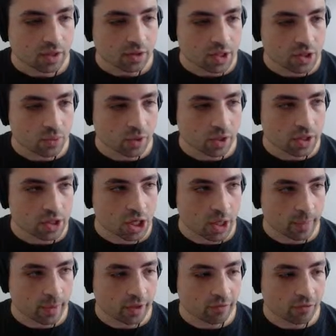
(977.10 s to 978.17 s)
This one is
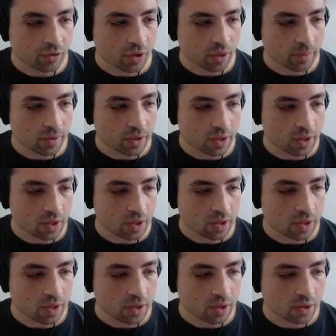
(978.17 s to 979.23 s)
coming from
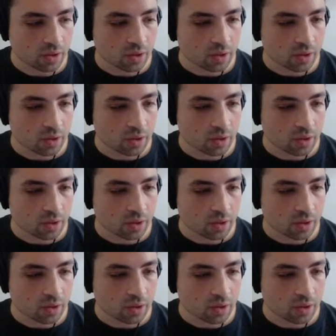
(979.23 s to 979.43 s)
the,